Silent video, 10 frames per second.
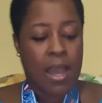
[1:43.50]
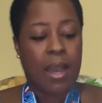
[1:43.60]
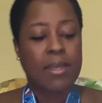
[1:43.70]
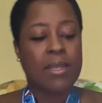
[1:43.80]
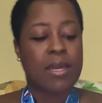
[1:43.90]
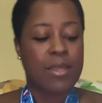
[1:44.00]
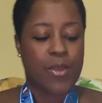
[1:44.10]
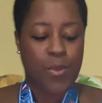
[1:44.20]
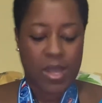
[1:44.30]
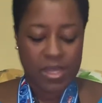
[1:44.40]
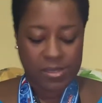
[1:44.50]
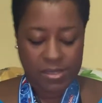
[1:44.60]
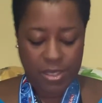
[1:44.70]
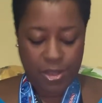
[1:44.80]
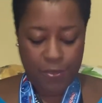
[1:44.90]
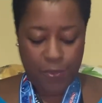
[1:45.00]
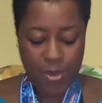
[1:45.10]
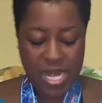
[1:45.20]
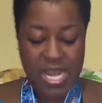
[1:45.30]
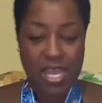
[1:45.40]
Another was the
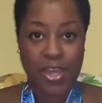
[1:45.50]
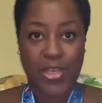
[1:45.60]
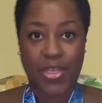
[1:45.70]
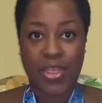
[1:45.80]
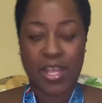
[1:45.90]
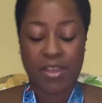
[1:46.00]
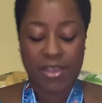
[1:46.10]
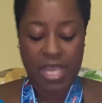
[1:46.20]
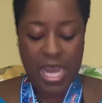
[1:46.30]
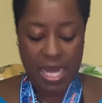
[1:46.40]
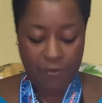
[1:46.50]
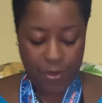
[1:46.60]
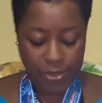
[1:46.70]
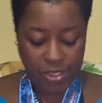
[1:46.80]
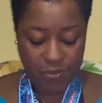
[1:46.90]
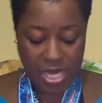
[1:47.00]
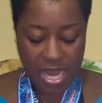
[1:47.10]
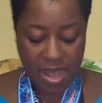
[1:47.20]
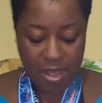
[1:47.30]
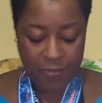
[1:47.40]
40th
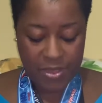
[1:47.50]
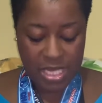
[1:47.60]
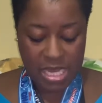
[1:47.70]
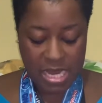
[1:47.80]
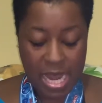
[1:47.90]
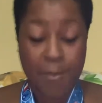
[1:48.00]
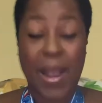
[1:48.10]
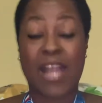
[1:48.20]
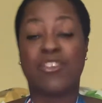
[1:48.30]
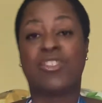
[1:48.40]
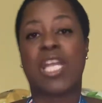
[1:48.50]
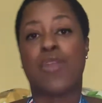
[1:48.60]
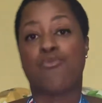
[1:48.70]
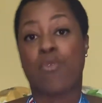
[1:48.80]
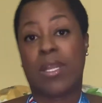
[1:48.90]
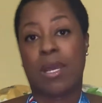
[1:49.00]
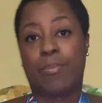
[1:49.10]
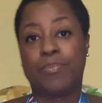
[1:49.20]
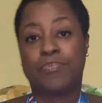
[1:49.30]
anniversary of the Empire State Run-Up.